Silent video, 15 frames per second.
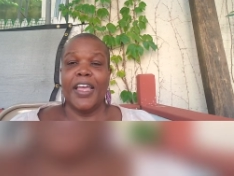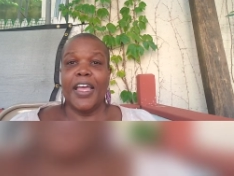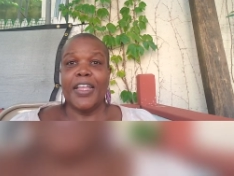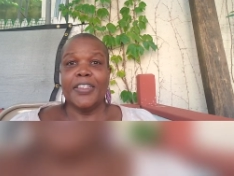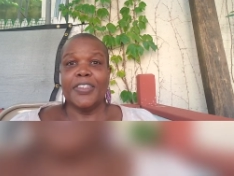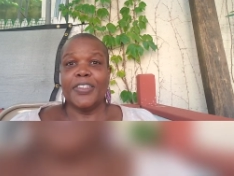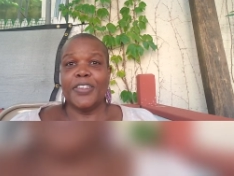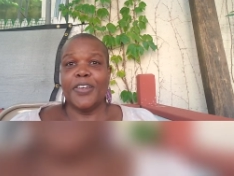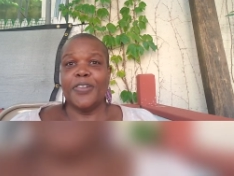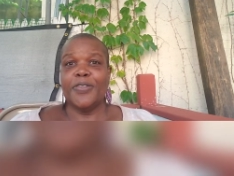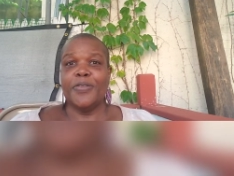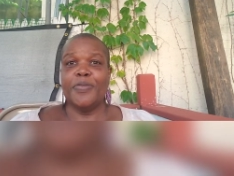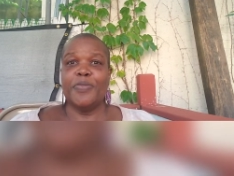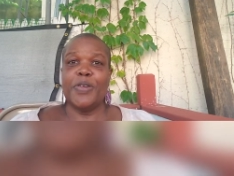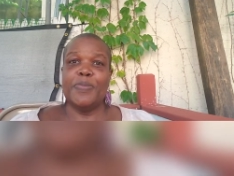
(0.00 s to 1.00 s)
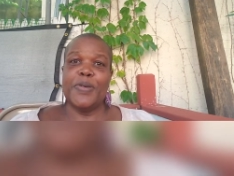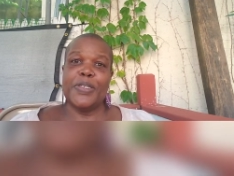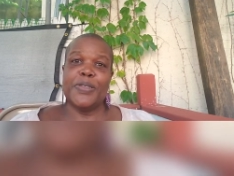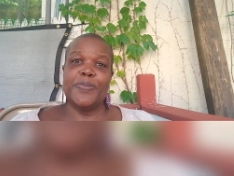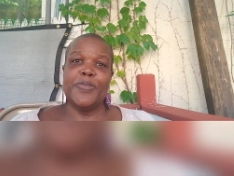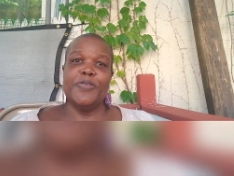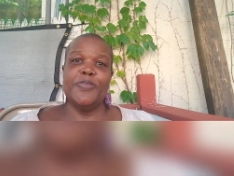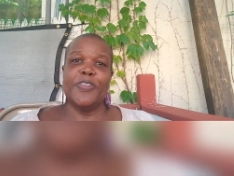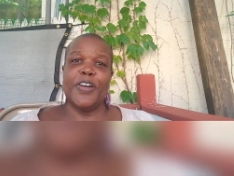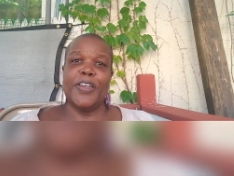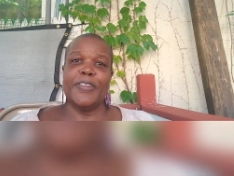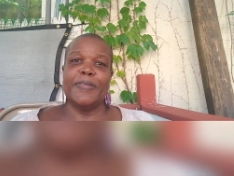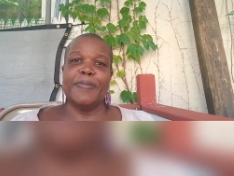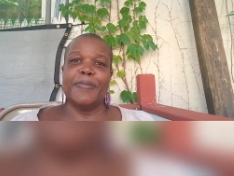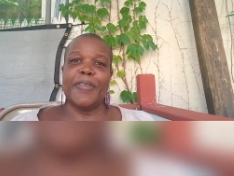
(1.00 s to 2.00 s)
And so we must move
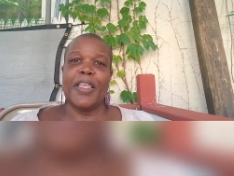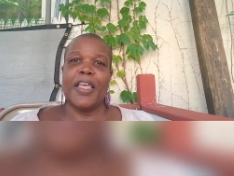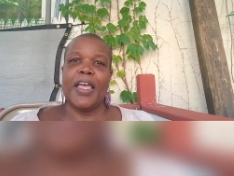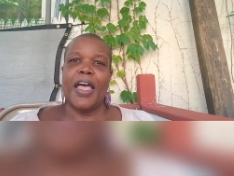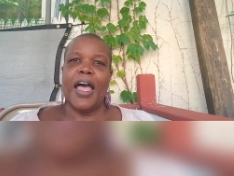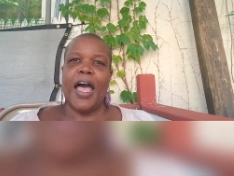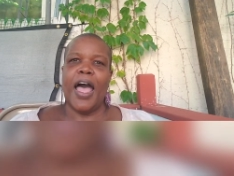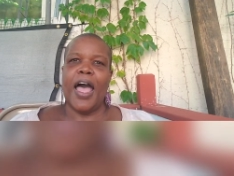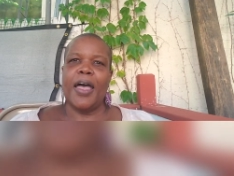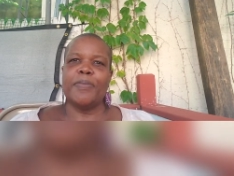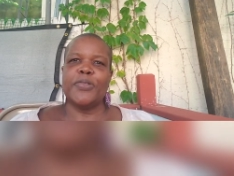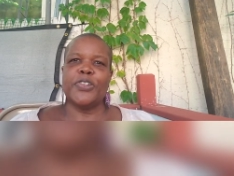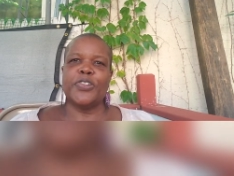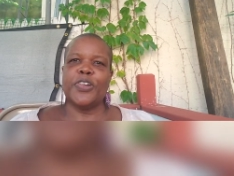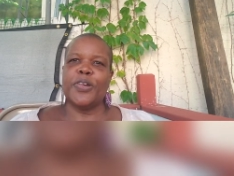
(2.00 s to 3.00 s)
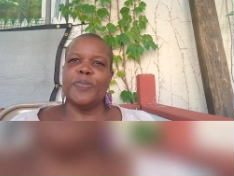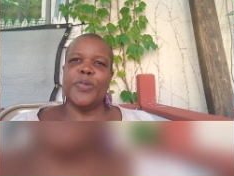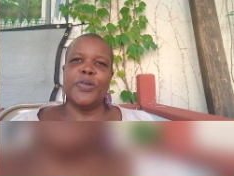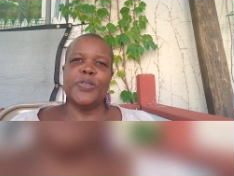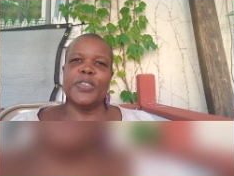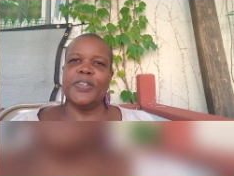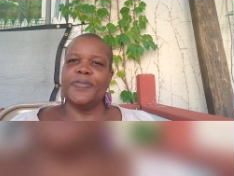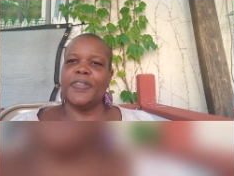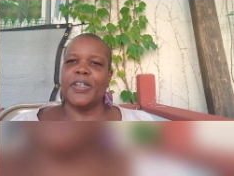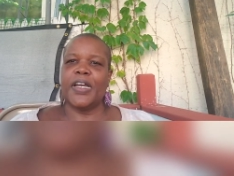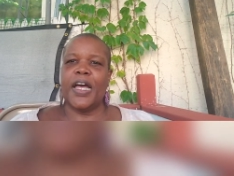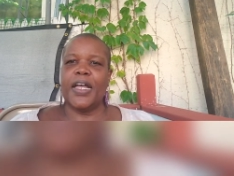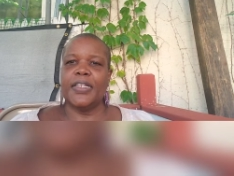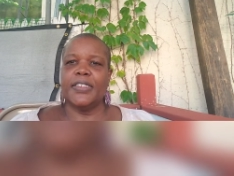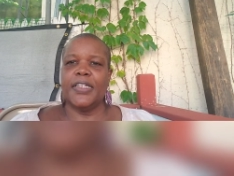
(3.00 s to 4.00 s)
on. I'm sure most of the
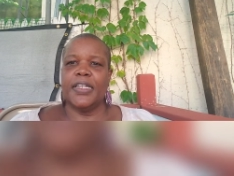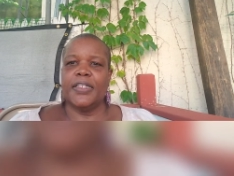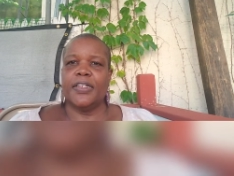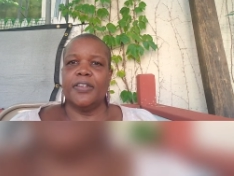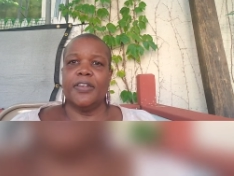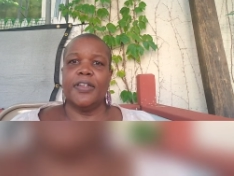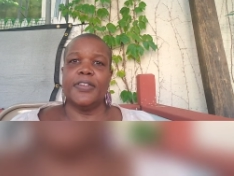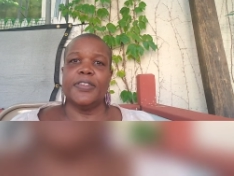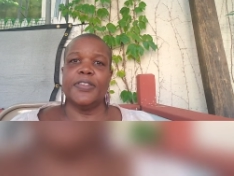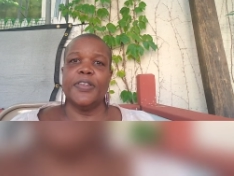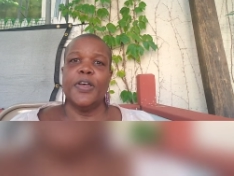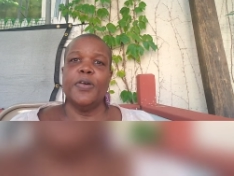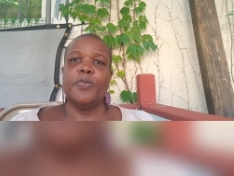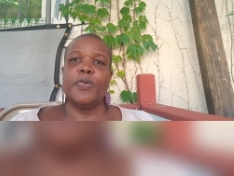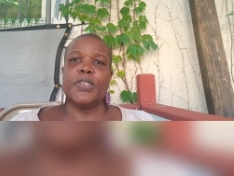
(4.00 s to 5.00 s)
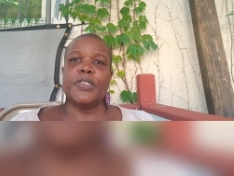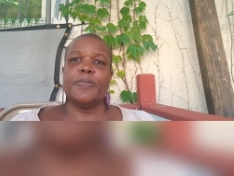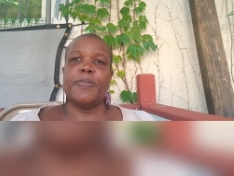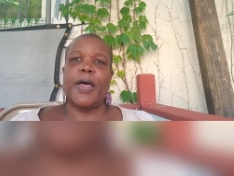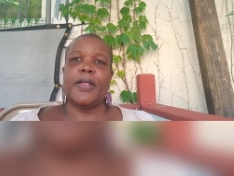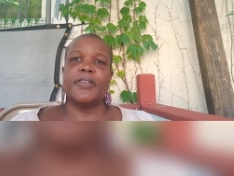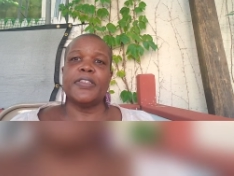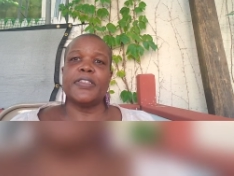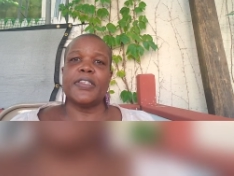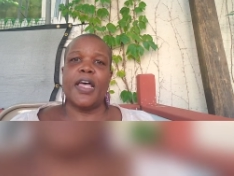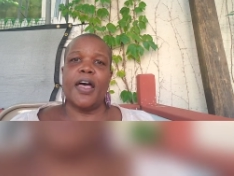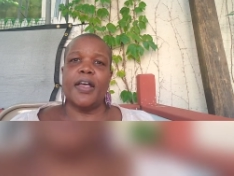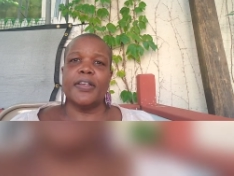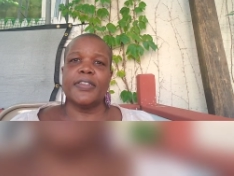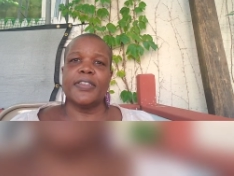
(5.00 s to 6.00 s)
content lost was about
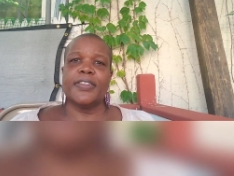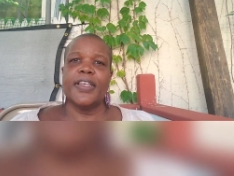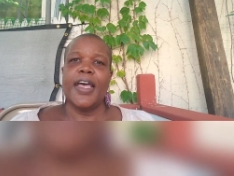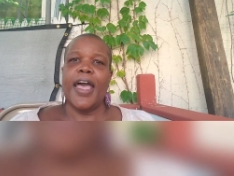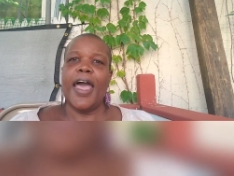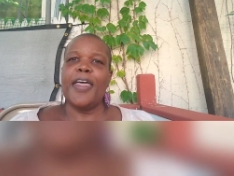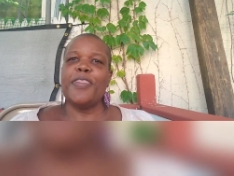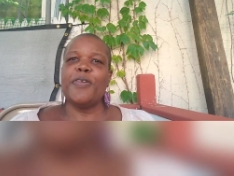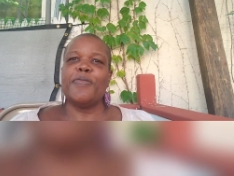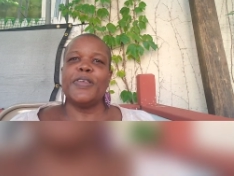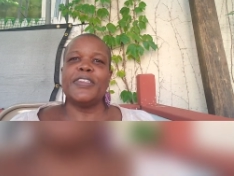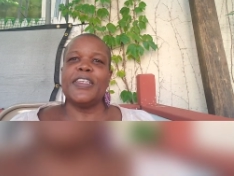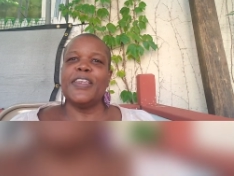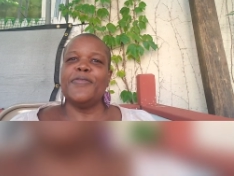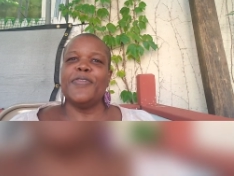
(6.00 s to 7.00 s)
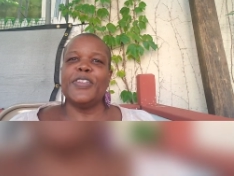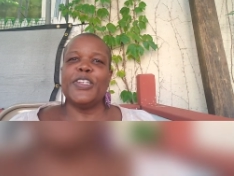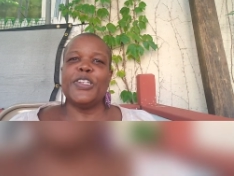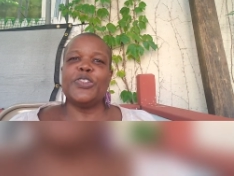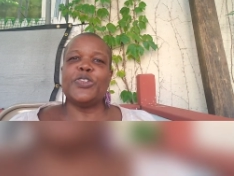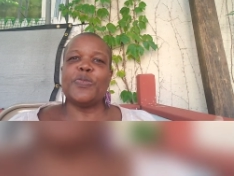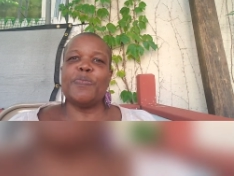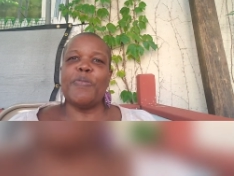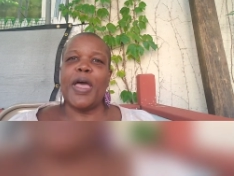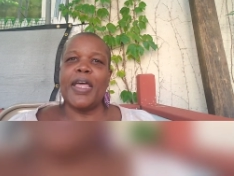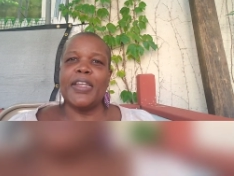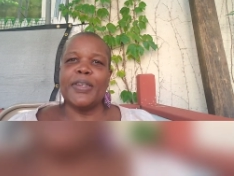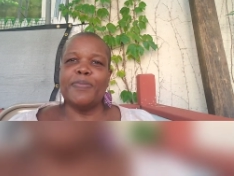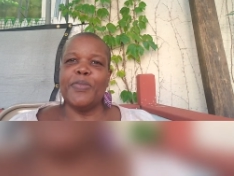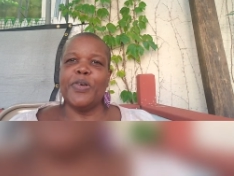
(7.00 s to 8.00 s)
socks, and there was even a
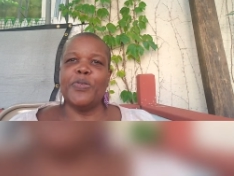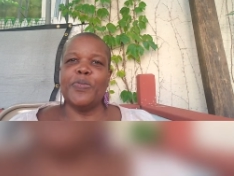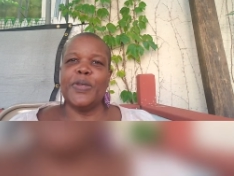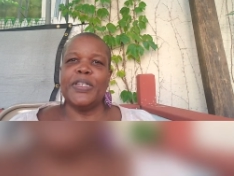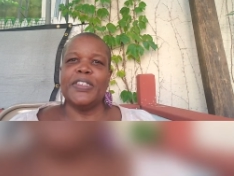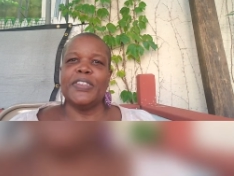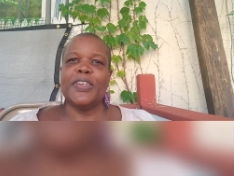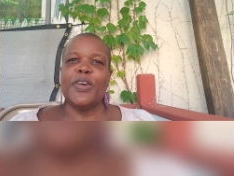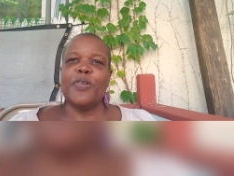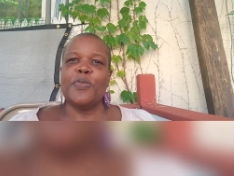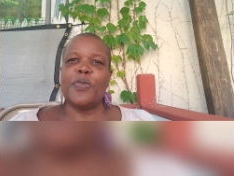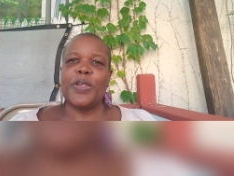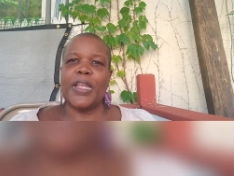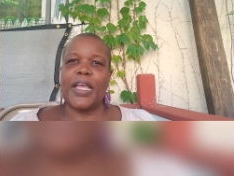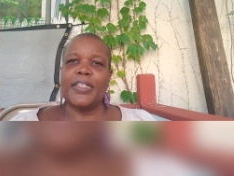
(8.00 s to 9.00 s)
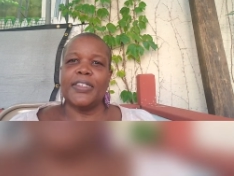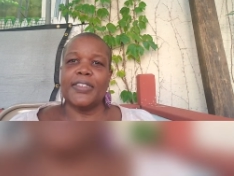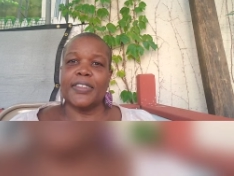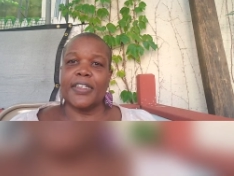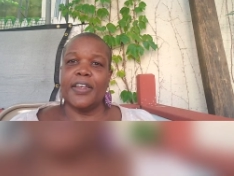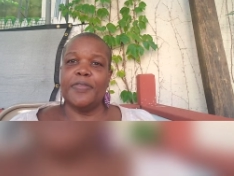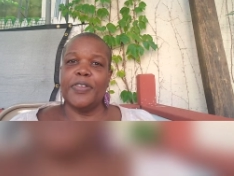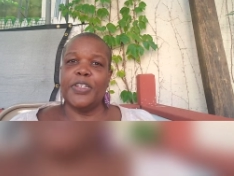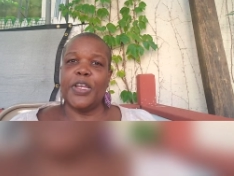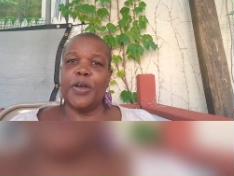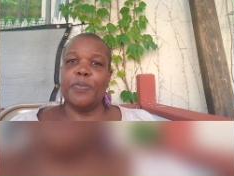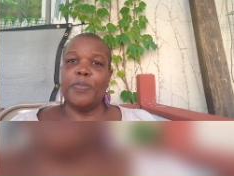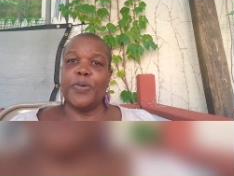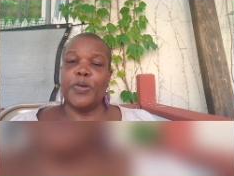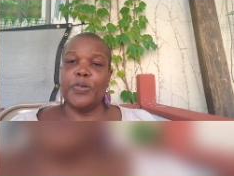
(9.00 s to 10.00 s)
dramatic moment when I discovered
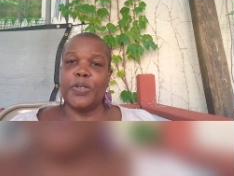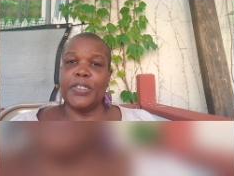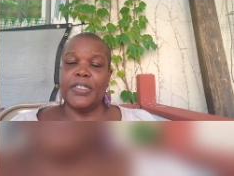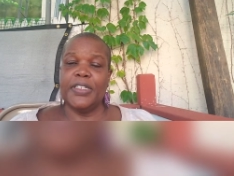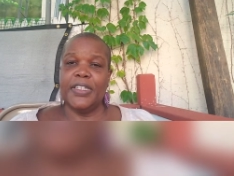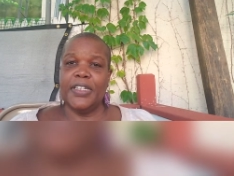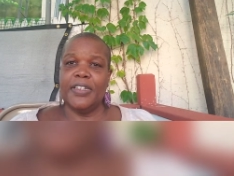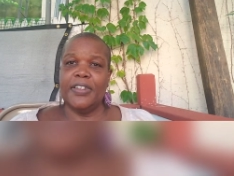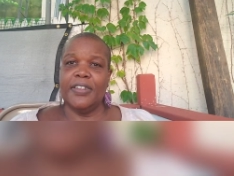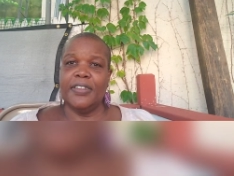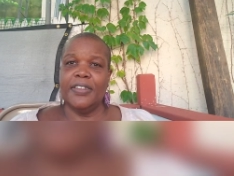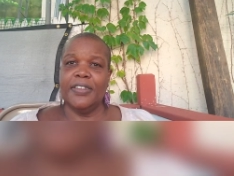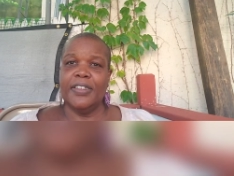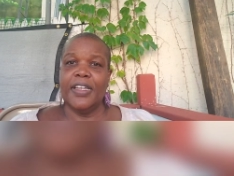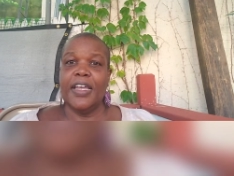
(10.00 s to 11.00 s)
a broken needle.